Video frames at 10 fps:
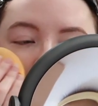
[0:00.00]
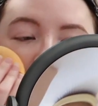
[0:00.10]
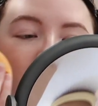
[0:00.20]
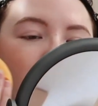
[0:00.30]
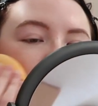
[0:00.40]

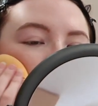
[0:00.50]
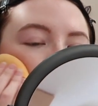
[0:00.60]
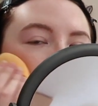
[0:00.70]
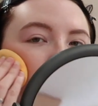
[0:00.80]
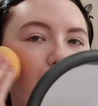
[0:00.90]
lessons
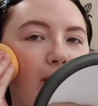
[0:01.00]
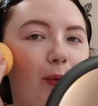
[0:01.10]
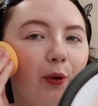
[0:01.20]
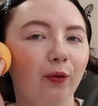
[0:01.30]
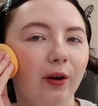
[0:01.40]
with my
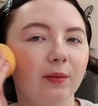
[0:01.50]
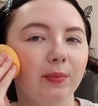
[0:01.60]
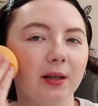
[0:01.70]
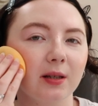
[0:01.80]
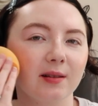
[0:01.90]
boyfriend,
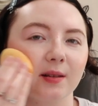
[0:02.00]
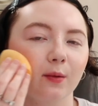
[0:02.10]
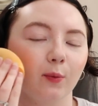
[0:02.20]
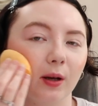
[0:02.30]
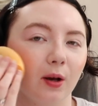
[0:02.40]
because
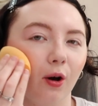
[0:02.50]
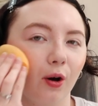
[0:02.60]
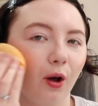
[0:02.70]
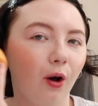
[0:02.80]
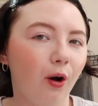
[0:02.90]
we got a
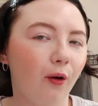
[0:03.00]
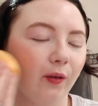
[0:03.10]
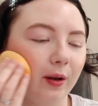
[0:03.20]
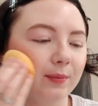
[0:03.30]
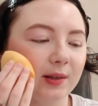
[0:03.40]
car for
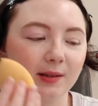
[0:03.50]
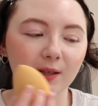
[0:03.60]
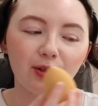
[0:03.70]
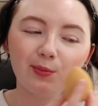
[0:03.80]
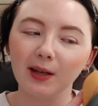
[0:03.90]
him to
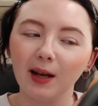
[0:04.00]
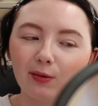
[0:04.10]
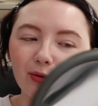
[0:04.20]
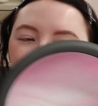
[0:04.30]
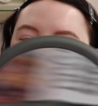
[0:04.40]
teach me how
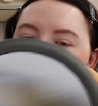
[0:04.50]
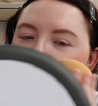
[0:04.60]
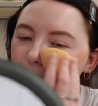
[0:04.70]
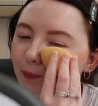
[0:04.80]
to drive.